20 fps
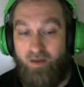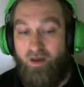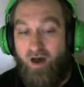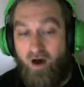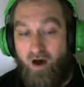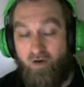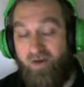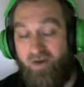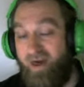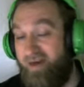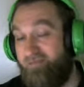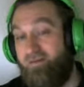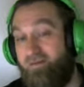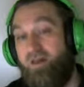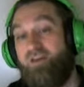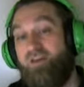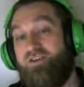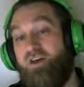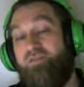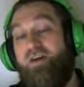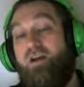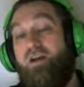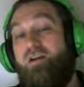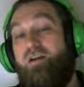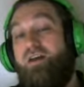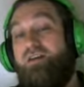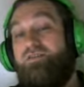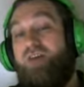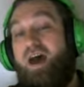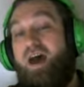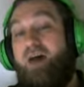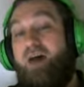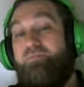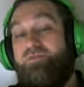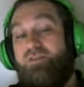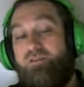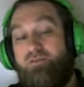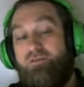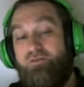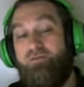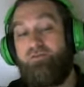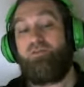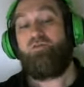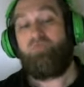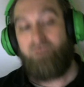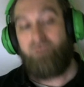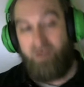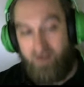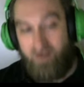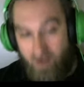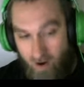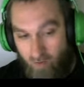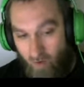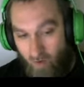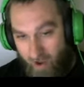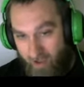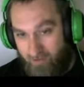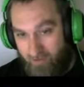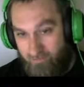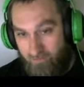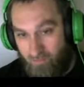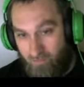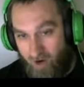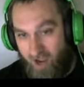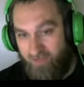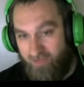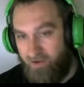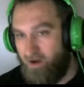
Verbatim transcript: Okay, so there is absolutely no way, right?